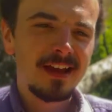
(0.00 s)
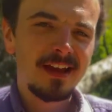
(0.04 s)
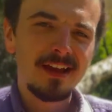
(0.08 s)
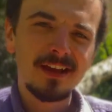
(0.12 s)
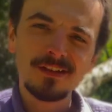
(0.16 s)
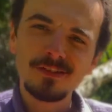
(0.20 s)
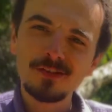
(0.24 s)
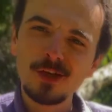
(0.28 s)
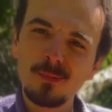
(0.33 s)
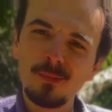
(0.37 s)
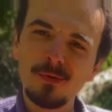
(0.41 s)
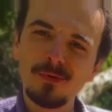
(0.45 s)

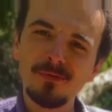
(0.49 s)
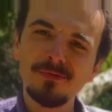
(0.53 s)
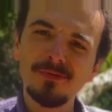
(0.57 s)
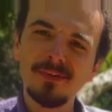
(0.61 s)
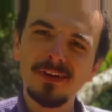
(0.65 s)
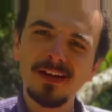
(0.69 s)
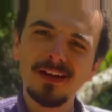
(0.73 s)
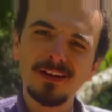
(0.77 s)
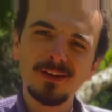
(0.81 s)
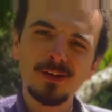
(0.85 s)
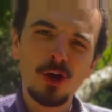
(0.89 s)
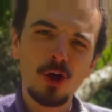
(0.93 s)
on top of
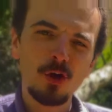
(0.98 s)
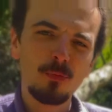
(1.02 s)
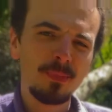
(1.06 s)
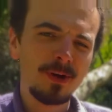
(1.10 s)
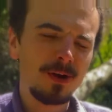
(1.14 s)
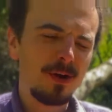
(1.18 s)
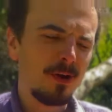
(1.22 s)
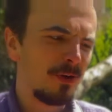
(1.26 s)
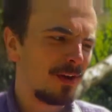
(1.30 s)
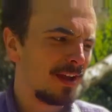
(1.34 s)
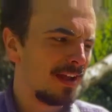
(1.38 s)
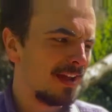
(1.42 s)
Gog
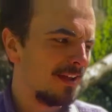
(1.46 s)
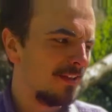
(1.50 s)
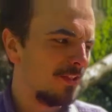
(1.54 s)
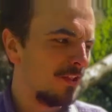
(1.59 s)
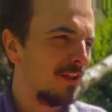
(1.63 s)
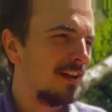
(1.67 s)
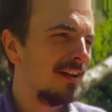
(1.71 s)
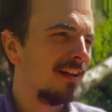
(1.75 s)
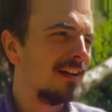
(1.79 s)
Magog Hill.